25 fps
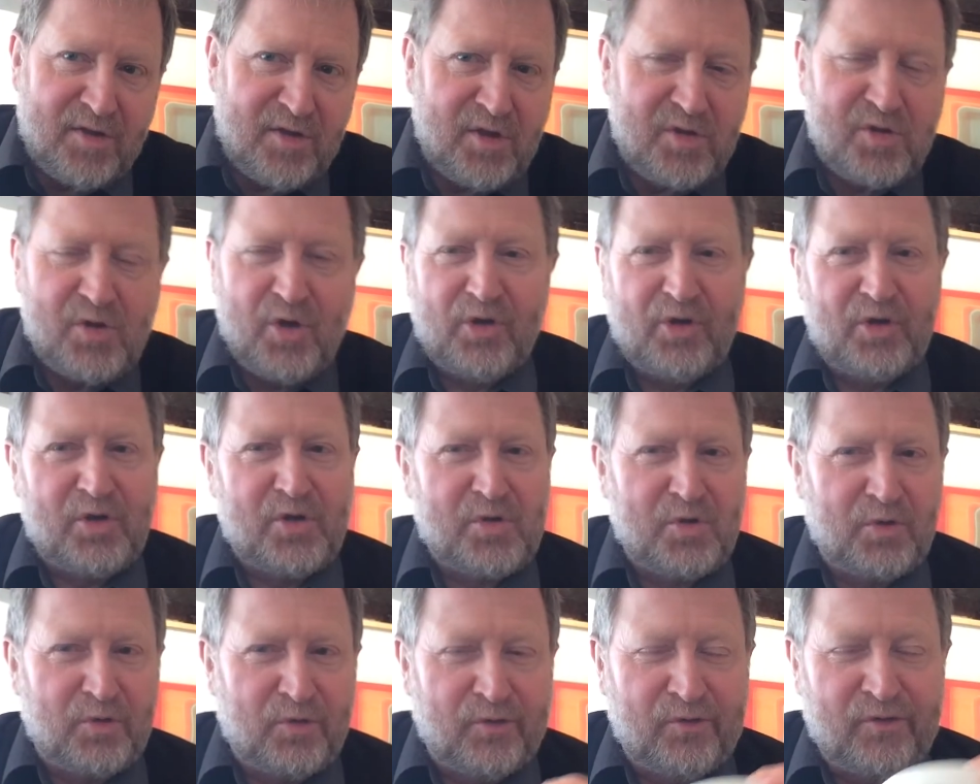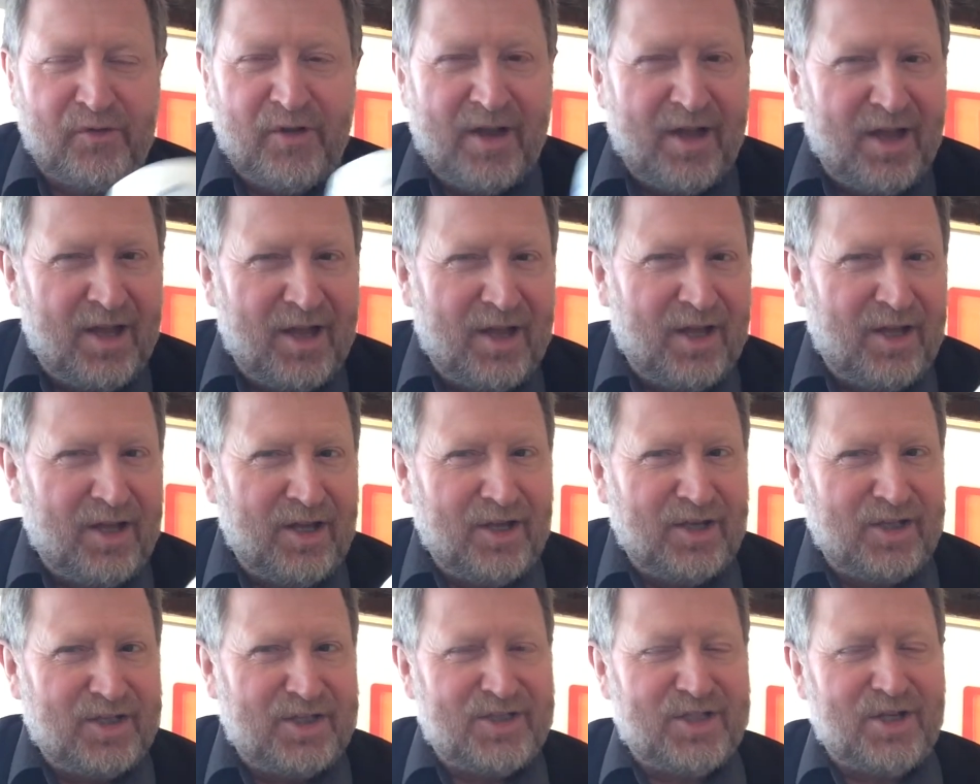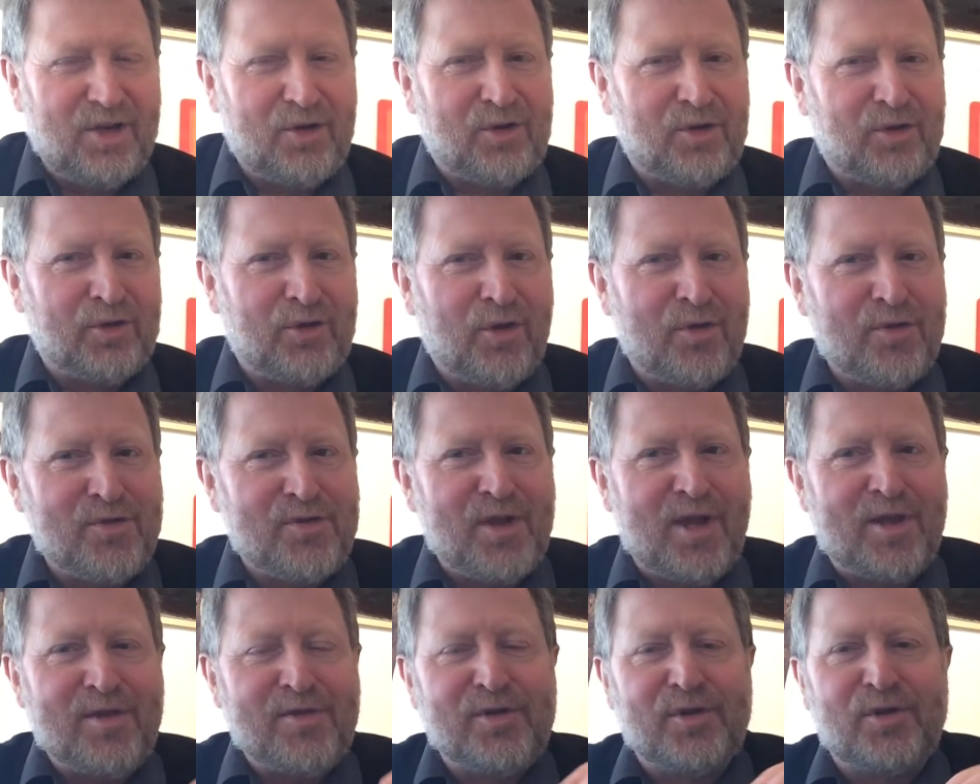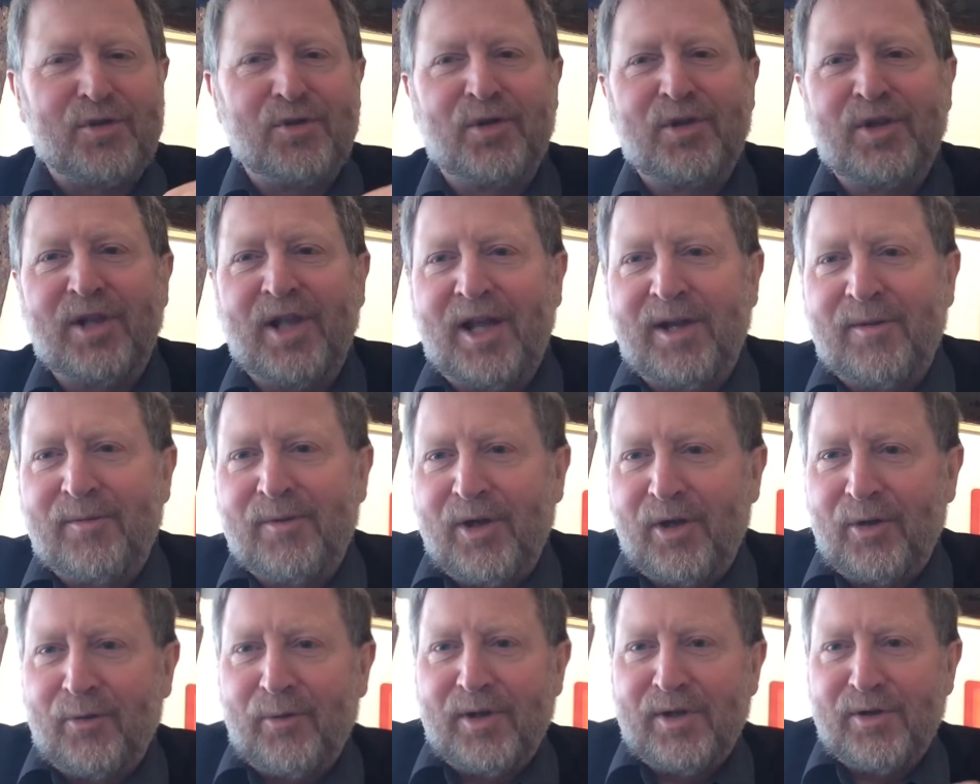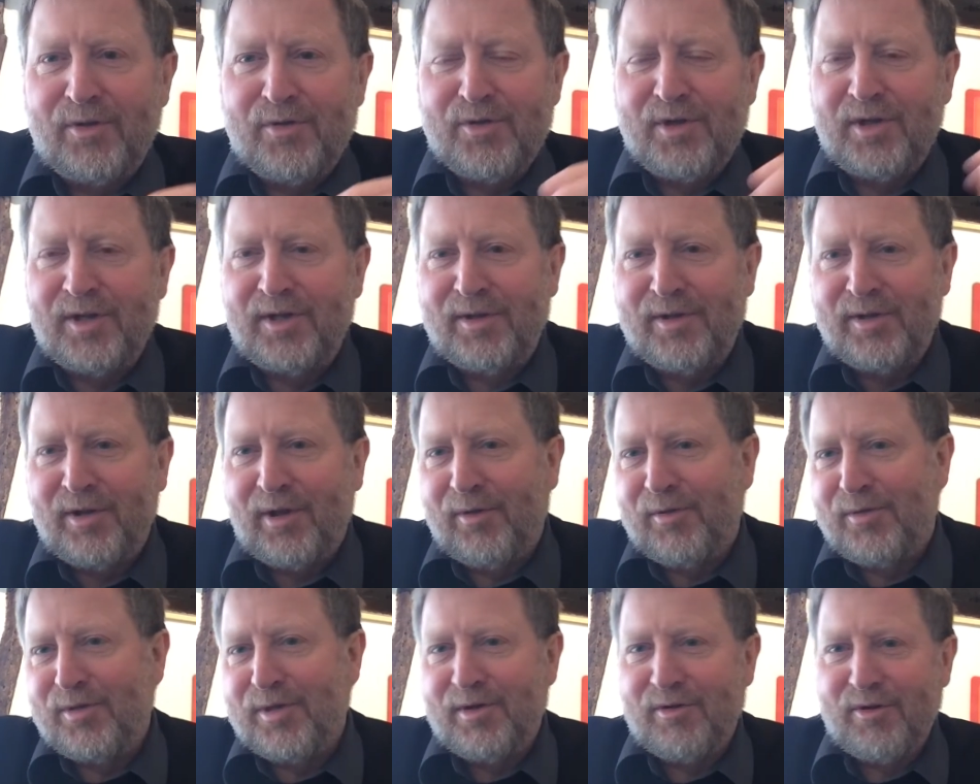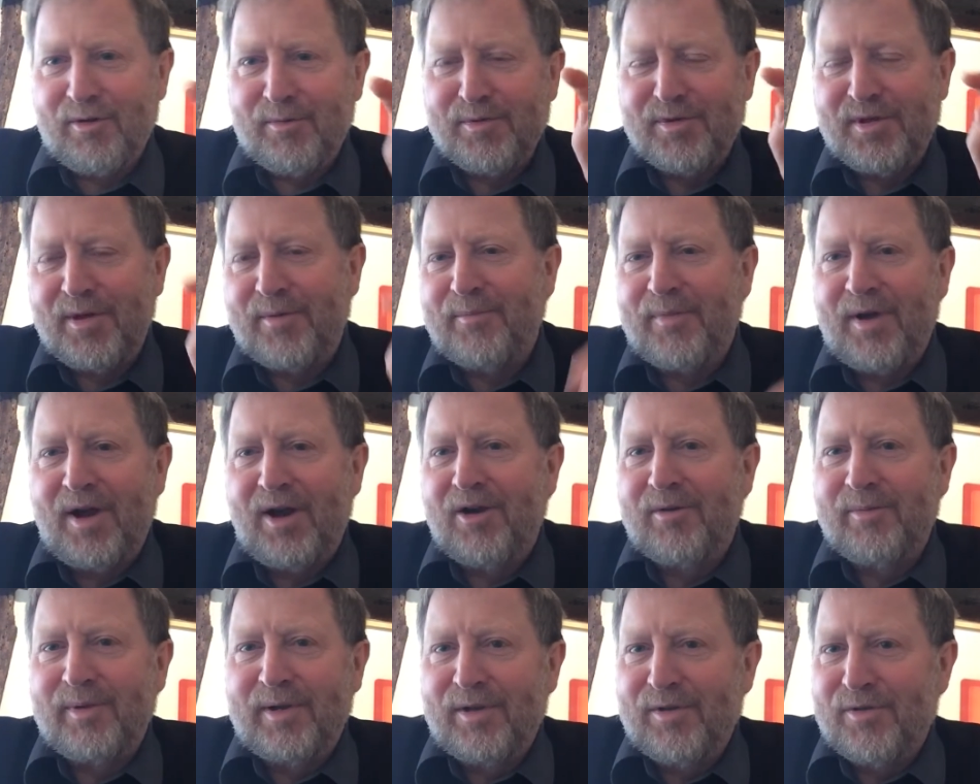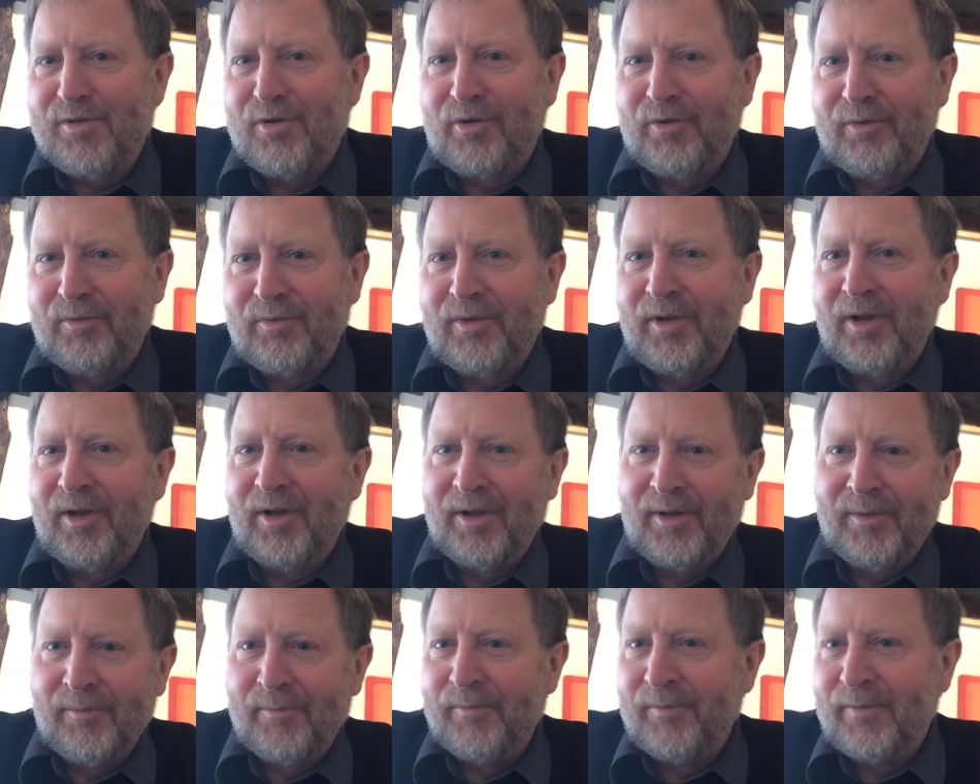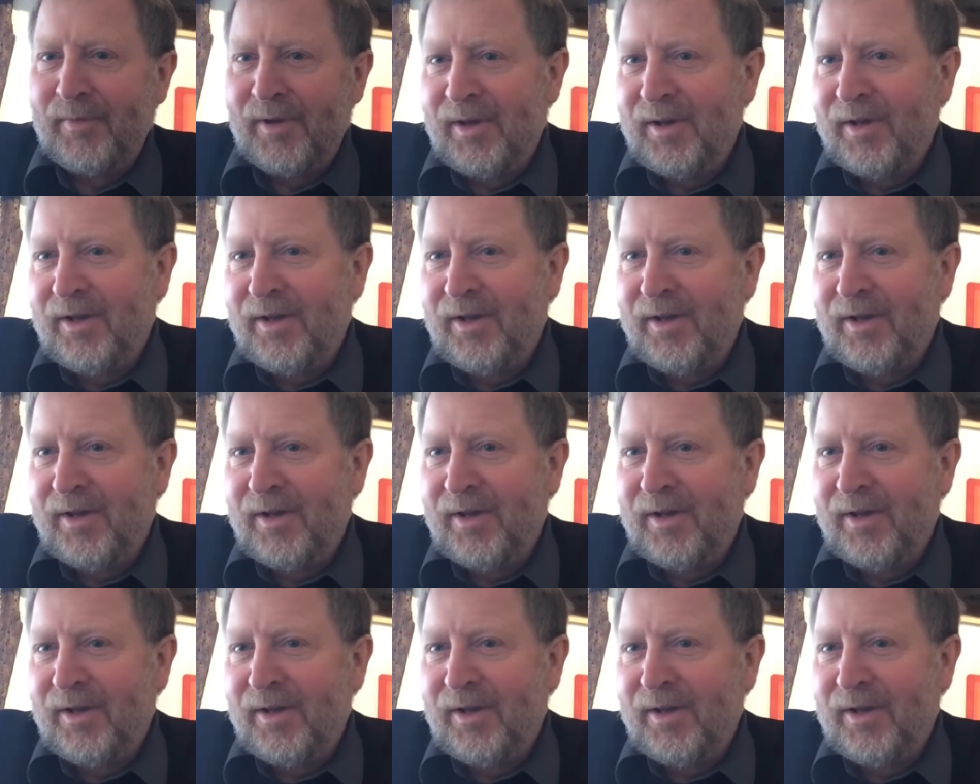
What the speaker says: It's not a sort of total nonsensical claim like when you see 0% parabens on